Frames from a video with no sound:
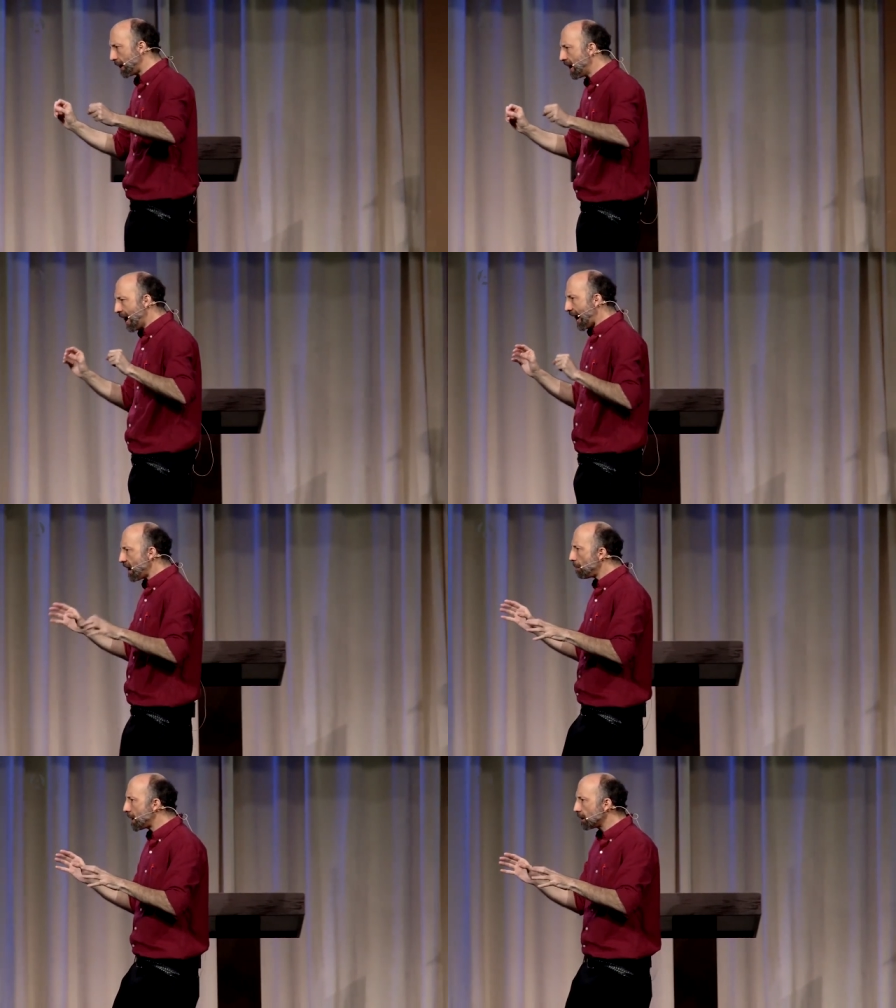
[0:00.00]
to me. And
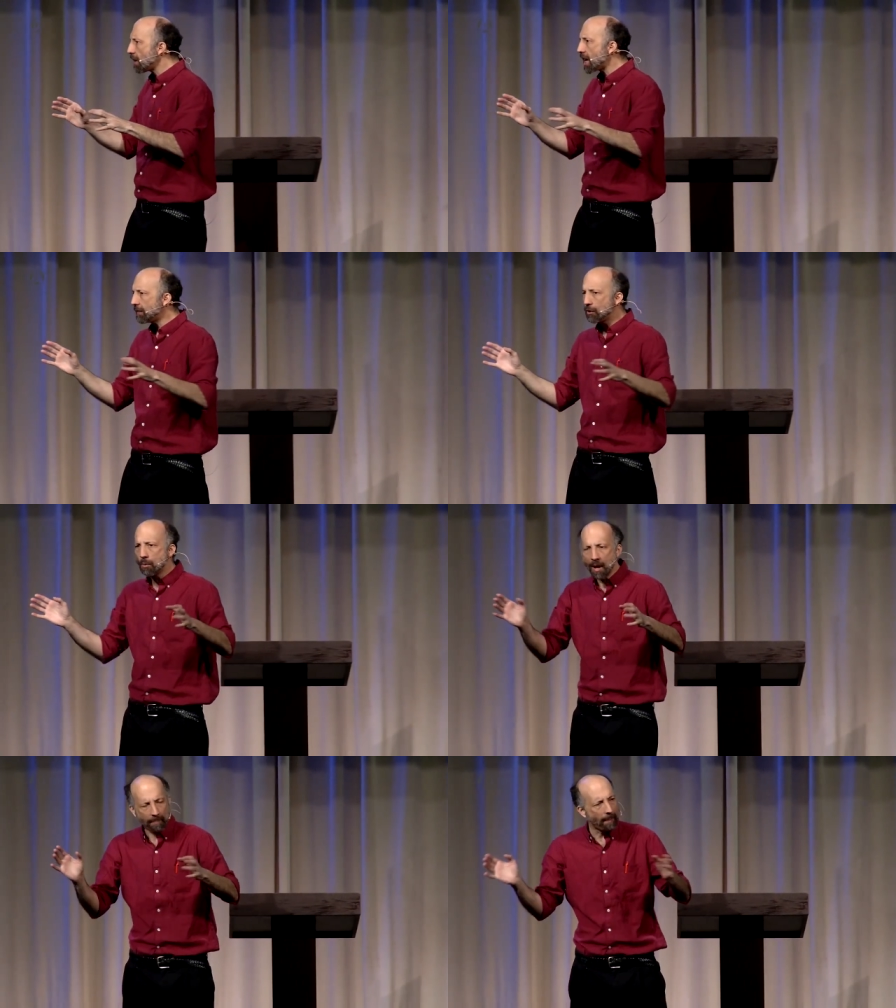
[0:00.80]
I'll bet a lot of
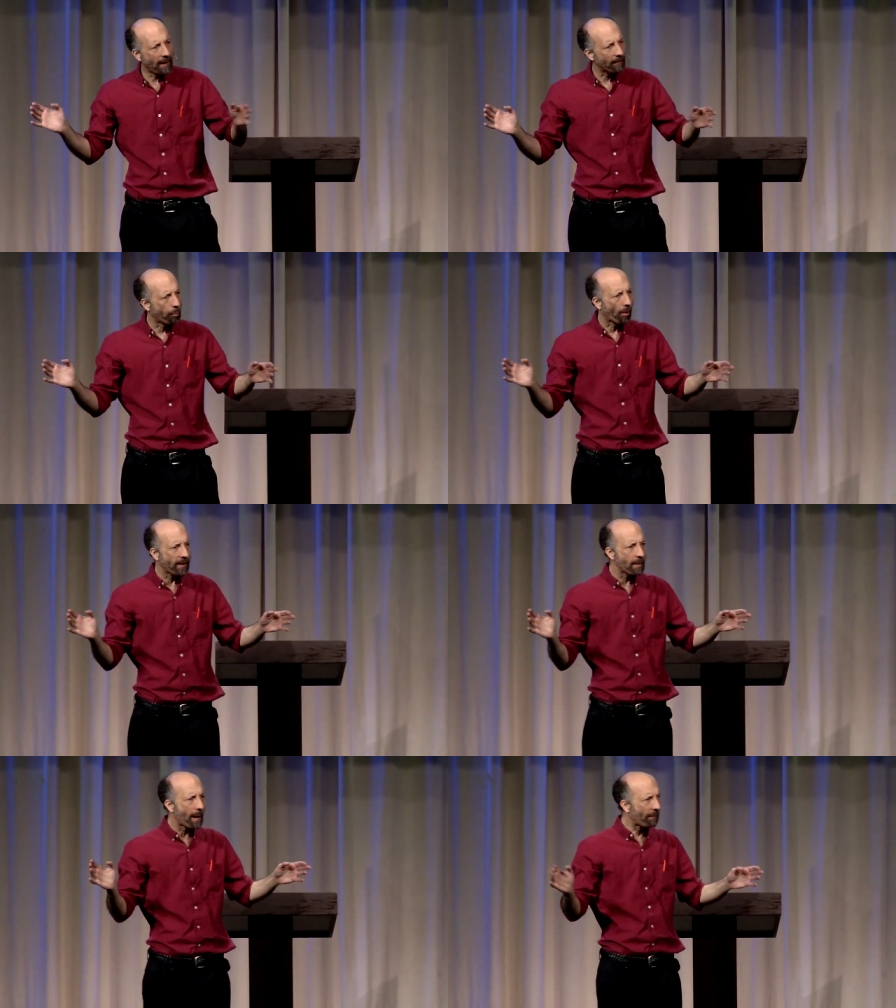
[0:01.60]
you maybe have
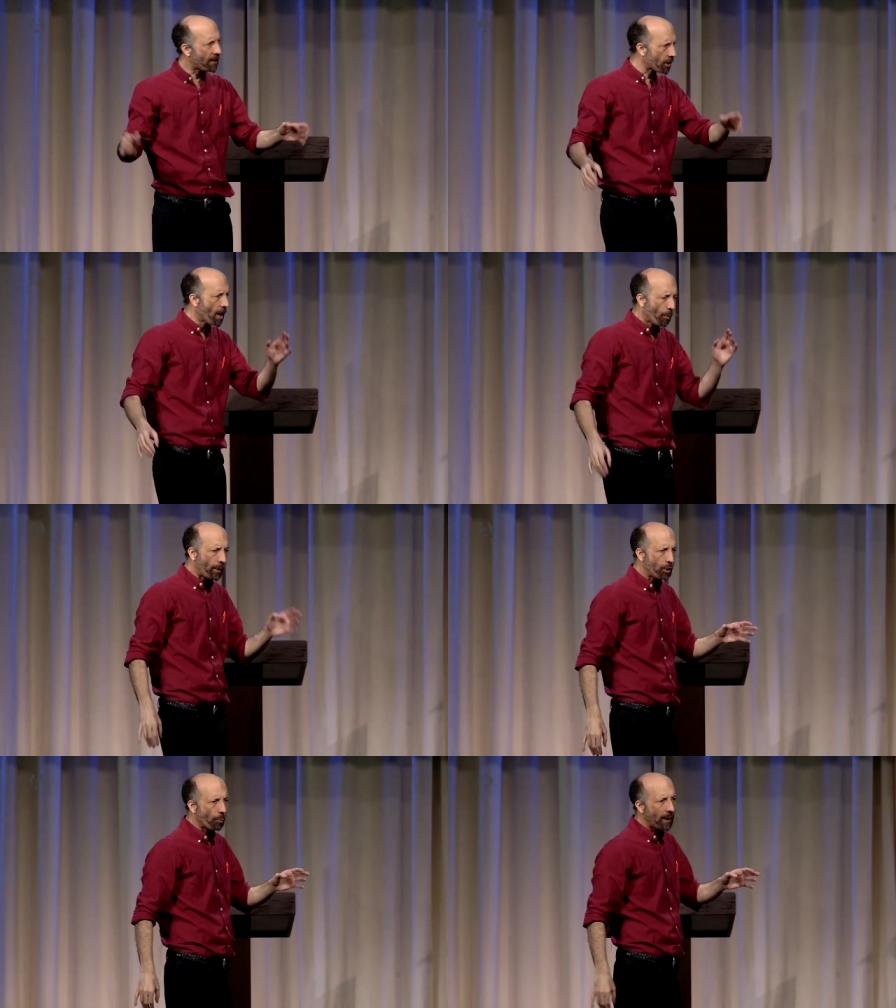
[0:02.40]
worried about this
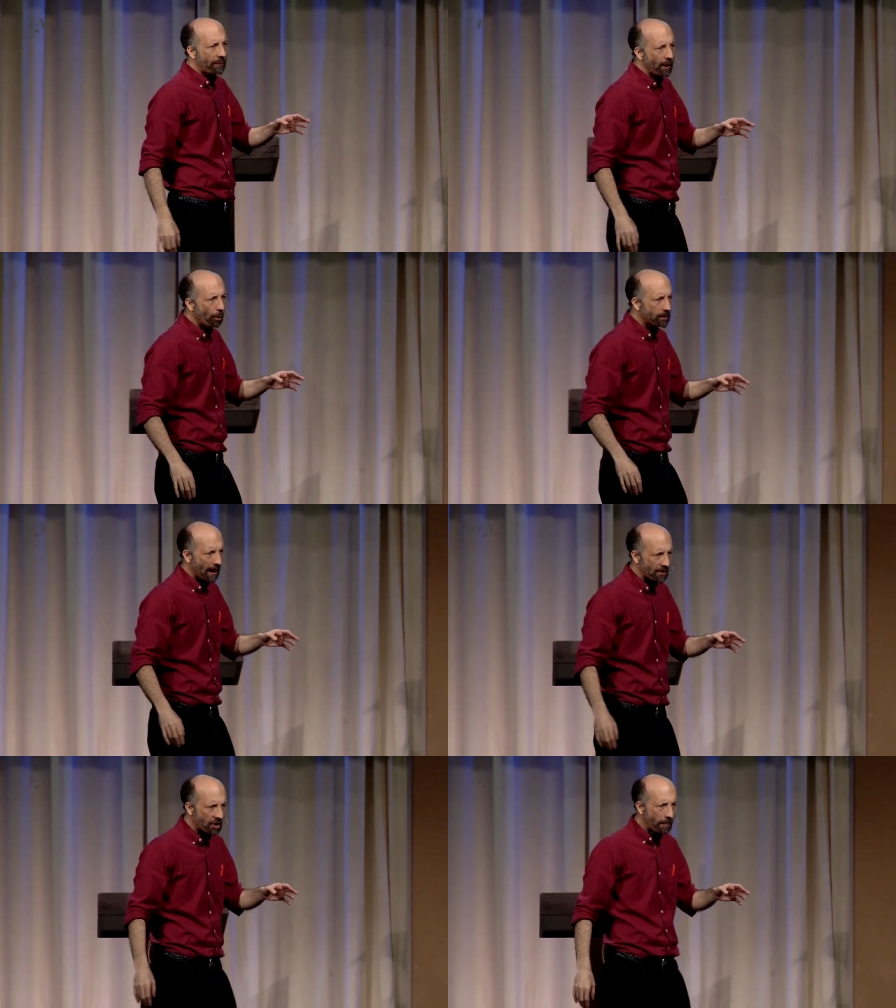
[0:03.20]
when you read the Old
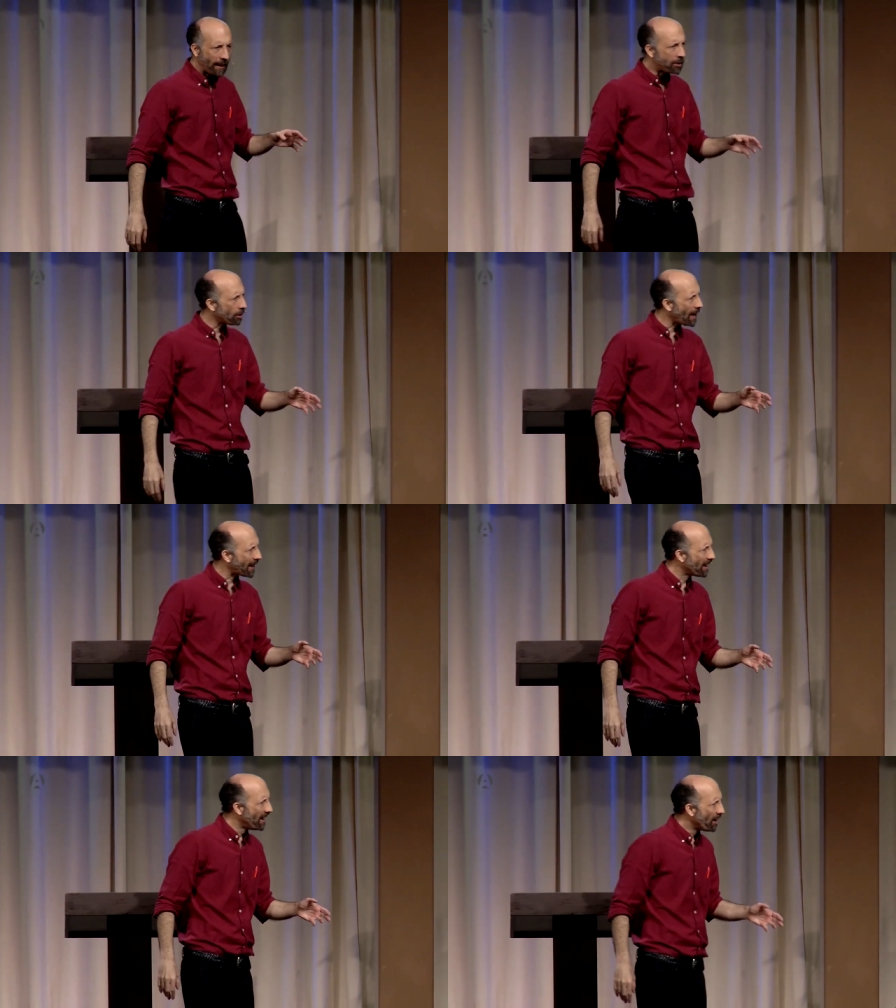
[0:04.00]
Testament and you're like,